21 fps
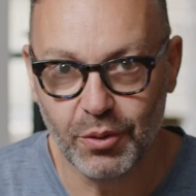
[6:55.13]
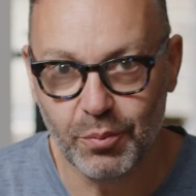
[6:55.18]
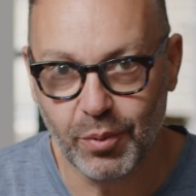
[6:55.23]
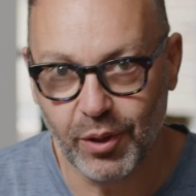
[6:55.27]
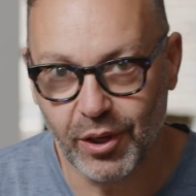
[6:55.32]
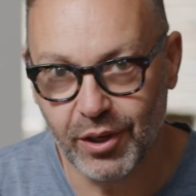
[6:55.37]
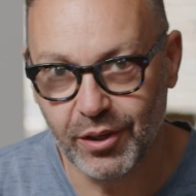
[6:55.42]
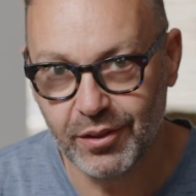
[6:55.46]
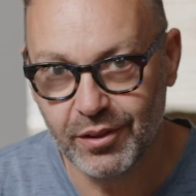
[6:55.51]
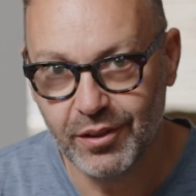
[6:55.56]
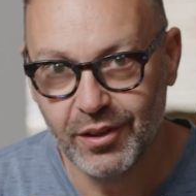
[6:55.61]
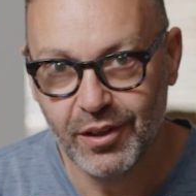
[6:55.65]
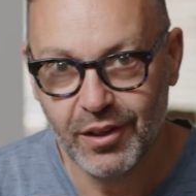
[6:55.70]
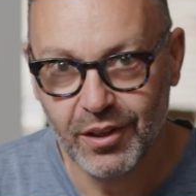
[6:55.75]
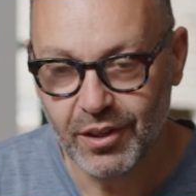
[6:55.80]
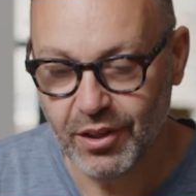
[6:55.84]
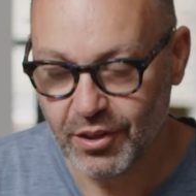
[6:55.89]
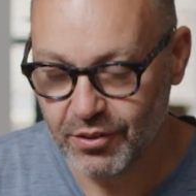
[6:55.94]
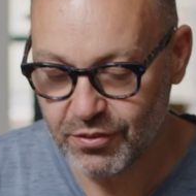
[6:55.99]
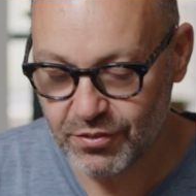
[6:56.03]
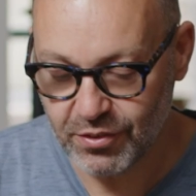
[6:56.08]
but
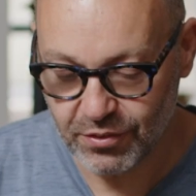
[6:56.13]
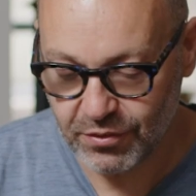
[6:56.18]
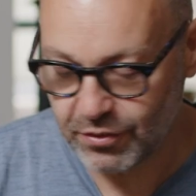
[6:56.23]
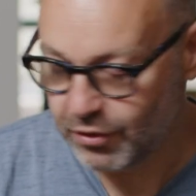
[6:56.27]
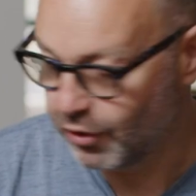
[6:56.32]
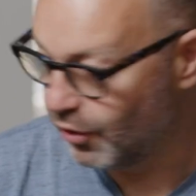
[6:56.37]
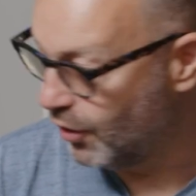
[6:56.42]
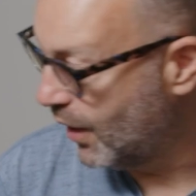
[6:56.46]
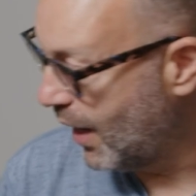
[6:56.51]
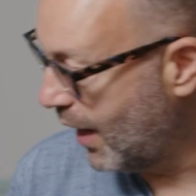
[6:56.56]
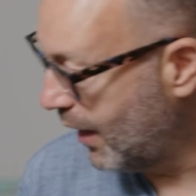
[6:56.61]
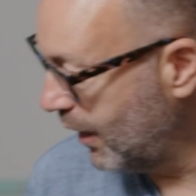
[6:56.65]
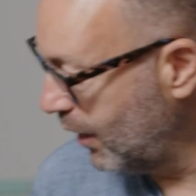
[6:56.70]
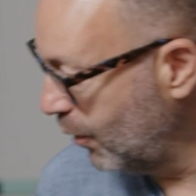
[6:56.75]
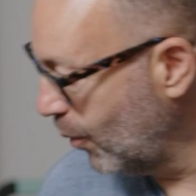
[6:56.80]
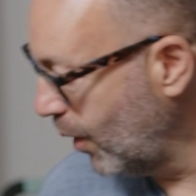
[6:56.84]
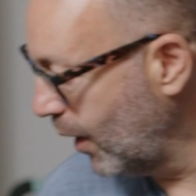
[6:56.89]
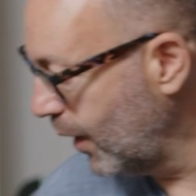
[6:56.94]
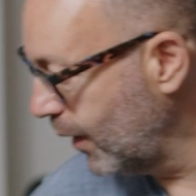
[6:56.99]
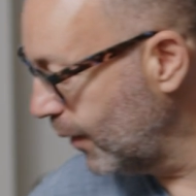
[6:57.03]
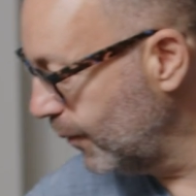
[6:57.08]
let's just do it
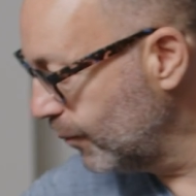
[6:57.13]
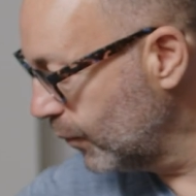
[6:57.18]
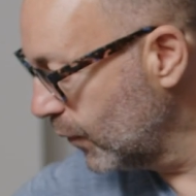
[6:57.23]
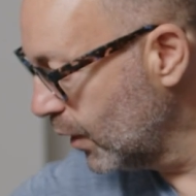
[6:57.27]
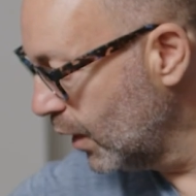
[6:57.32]
anyway.